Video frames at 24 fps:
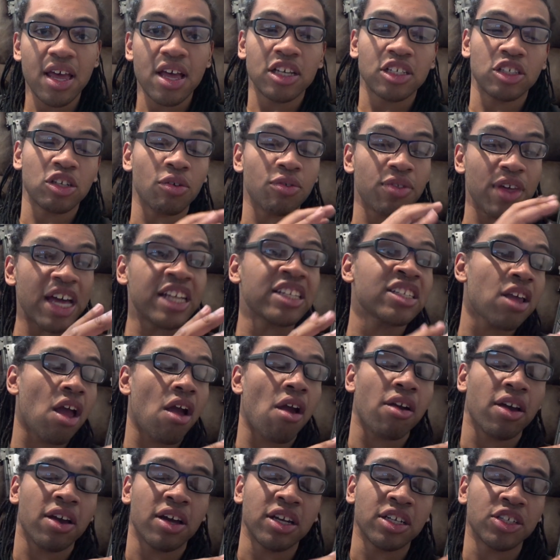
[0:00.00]
So that's
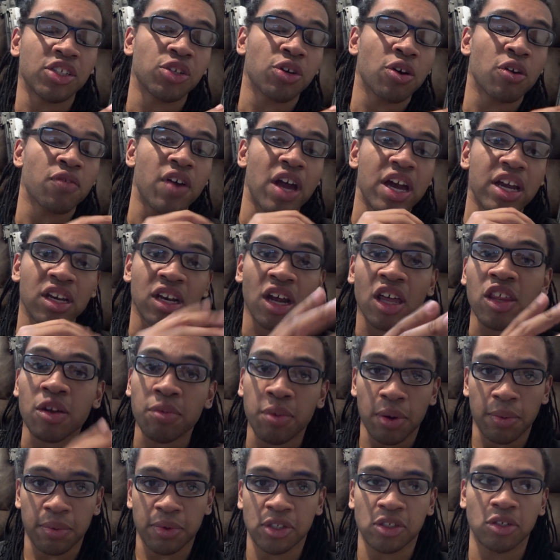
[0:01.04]
going to serve another
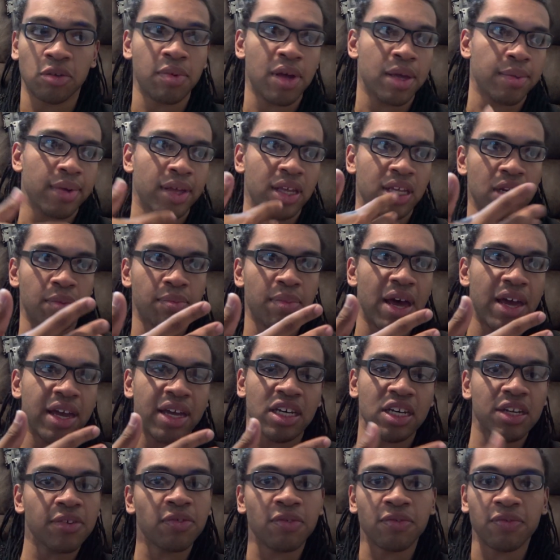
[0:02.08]
purpose, so maybe I'll end up buying a
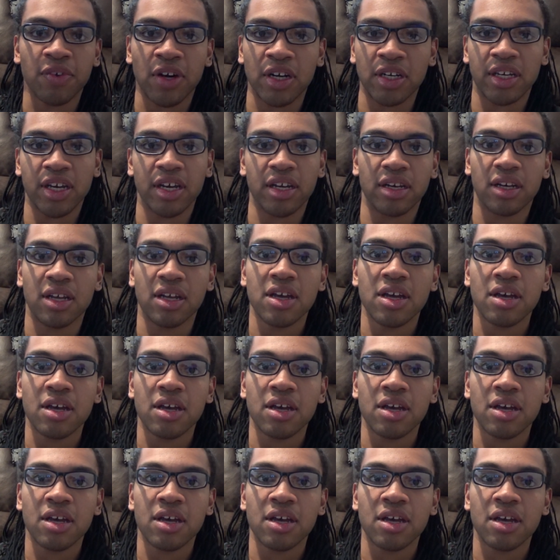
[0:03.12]
different fun gun.